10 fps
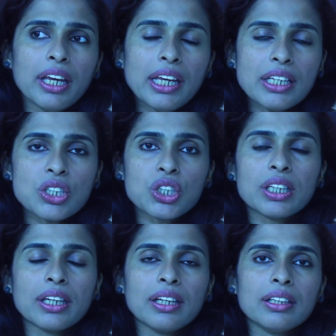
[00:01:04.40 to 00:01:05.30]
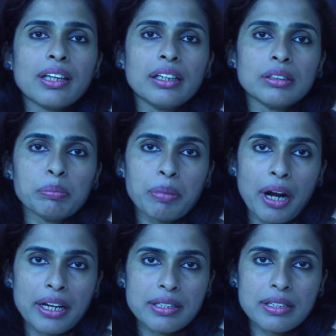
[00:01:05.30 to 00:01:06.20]
each thing that
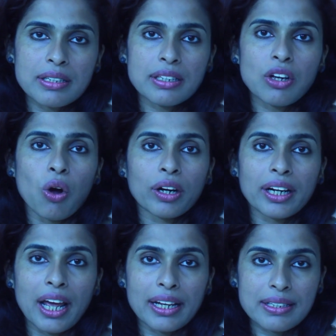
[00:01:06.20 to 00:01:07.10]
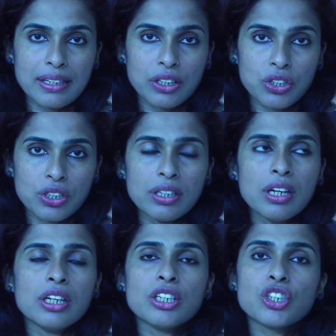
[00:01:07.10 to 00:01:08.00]
comprises the organization
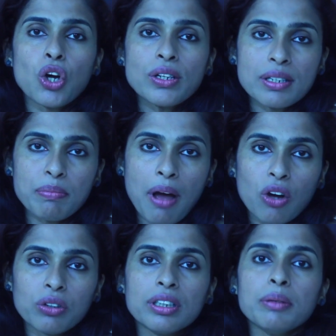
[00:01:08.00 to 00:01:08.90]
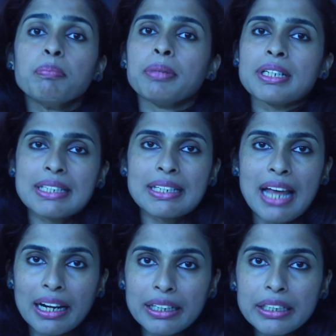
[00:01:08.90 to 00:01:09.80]
talks about the
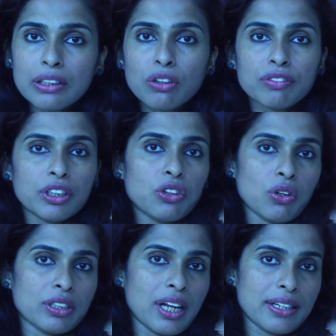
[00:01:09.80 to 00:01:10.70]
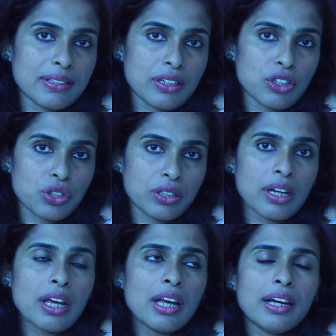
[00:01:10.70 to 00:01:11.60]
personality of that organization.
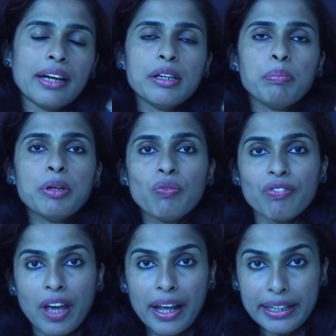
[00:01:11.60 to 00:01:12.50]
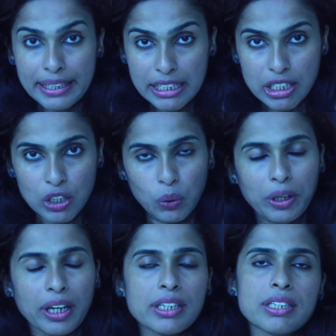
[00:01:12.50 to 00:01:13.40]
Let it be where it is
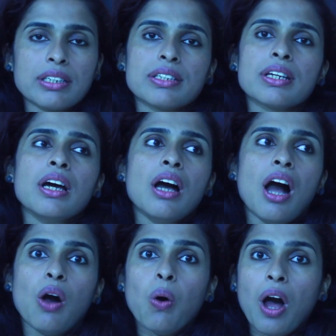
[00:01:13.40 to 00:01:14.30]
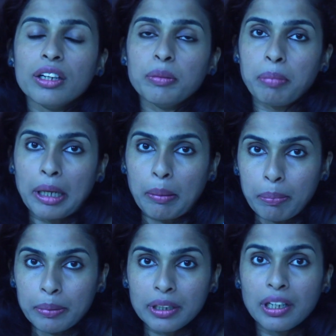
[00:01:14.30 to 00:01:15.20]
located, how are the
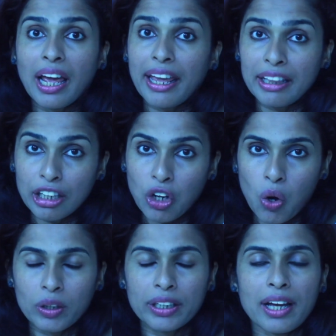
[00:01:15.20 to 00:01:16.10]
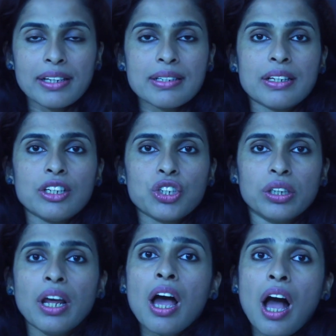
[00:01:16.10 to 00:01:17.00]
people in the
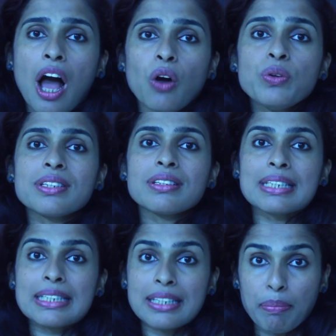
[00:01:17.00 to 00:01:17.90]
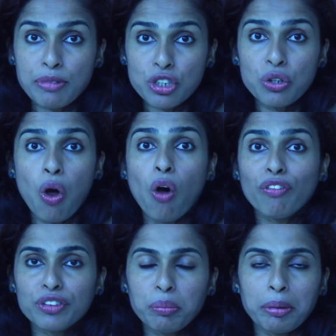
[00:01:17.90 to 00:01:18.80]
organization, how is the reception
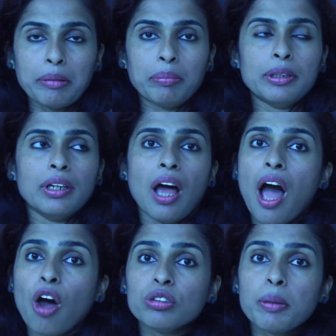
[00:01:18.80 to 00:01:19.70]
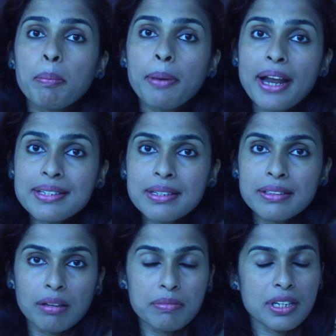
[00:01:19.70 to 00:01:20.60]
of the people, how they present
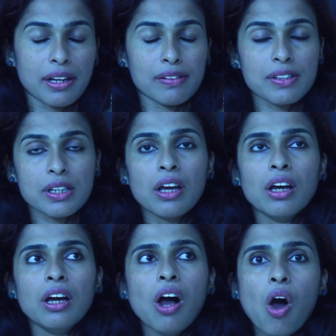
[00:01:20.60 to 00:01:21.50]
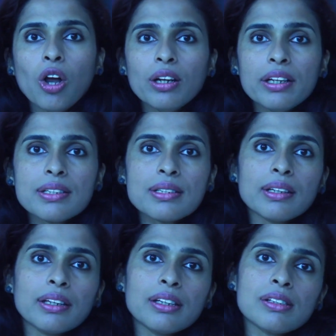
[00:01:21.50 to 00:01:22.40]
themselves. All these
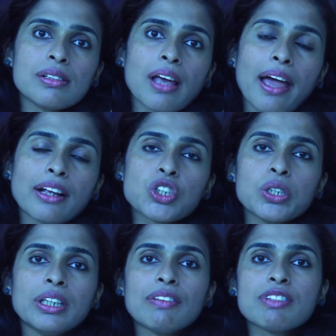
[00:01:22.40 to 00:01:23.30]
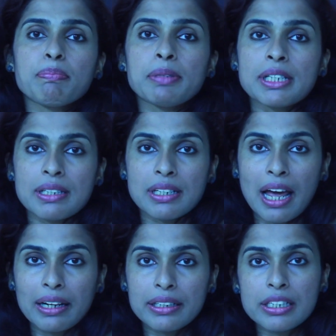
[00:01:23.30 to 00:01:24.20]
things actually gives a
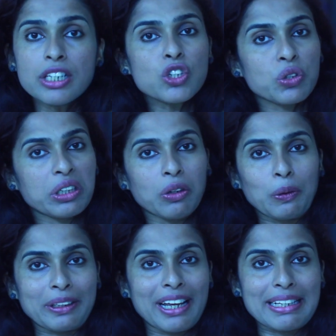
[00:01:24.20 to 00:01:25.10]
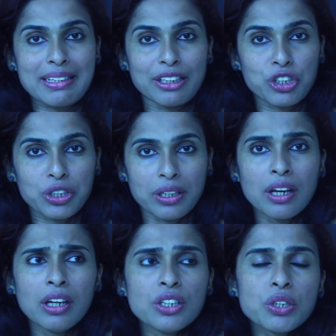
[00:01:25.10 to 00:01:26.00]
personality to the organization.
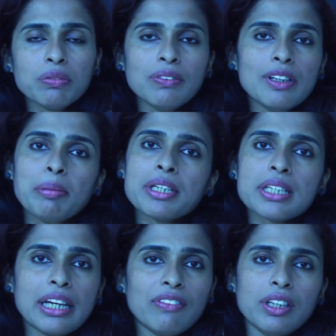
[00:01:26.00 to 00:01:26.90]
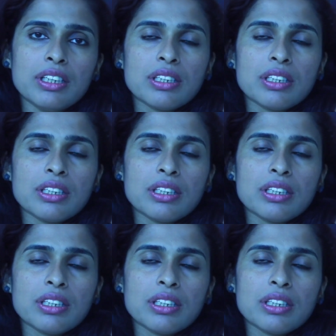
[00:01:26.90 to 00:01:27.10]
So we will be dealing with